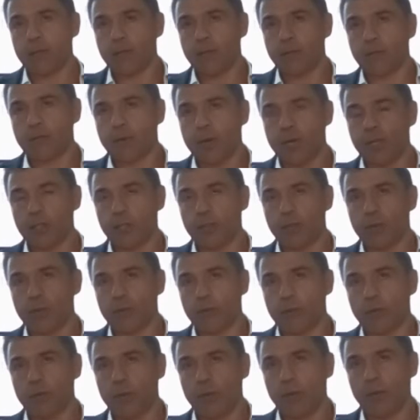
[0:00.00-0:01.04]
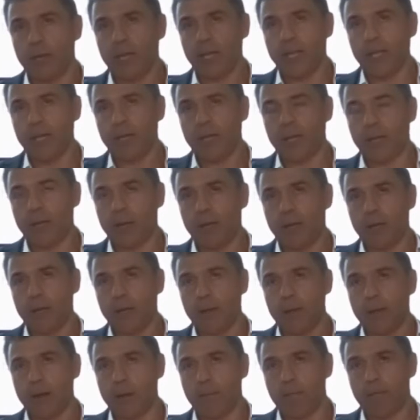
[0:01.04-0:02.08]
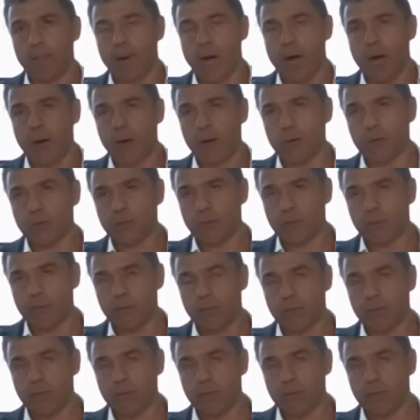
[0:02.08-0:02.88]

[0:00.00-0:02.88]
trying to link empire's